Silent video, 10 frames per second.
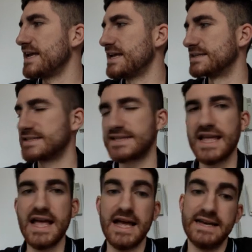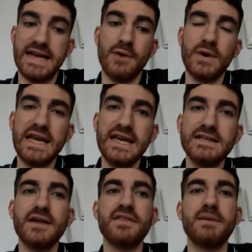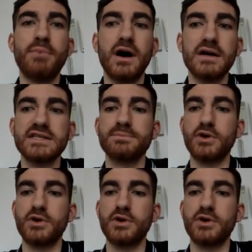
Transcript: is. Now we need the past